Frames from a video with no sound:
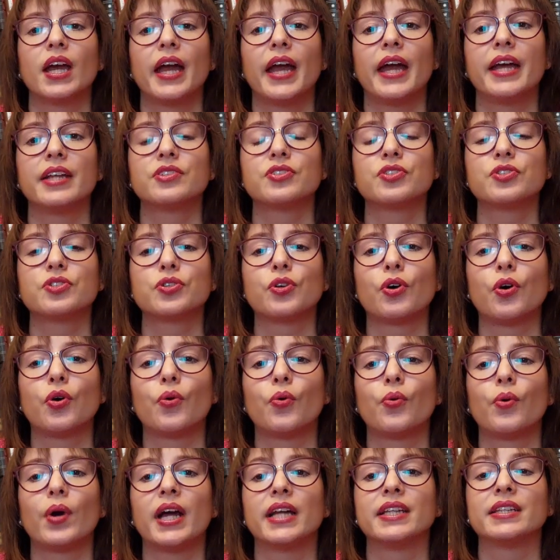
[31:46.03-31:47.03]
And
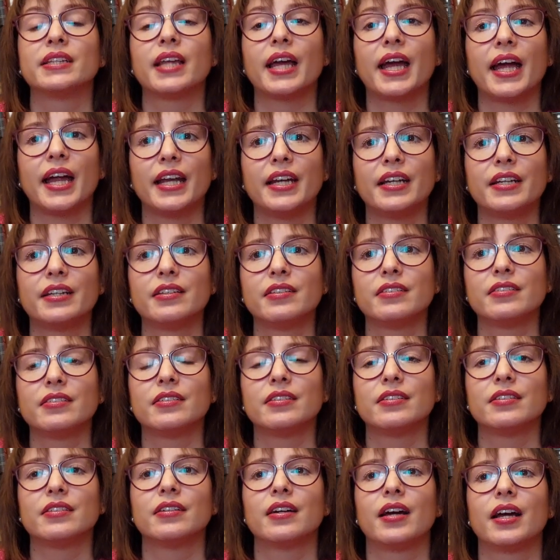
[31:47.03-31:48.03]
so, and then
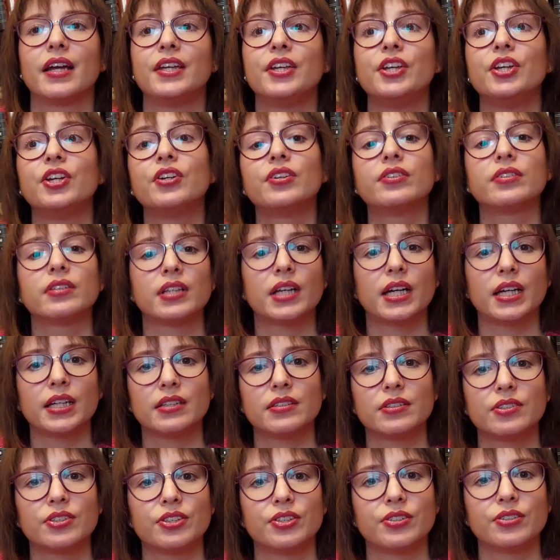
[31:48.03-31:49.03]
a year
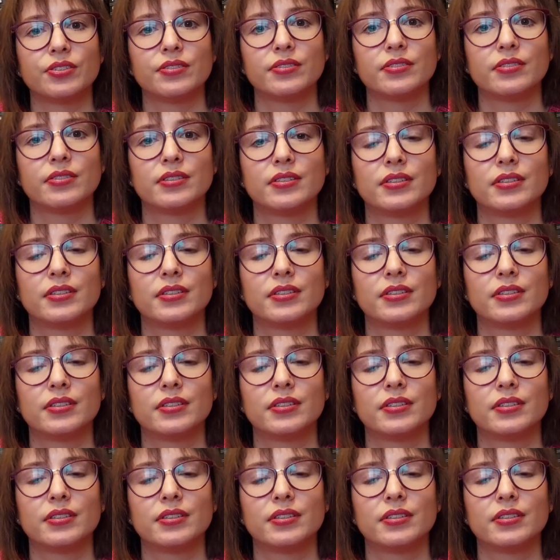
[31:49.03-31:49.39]
later,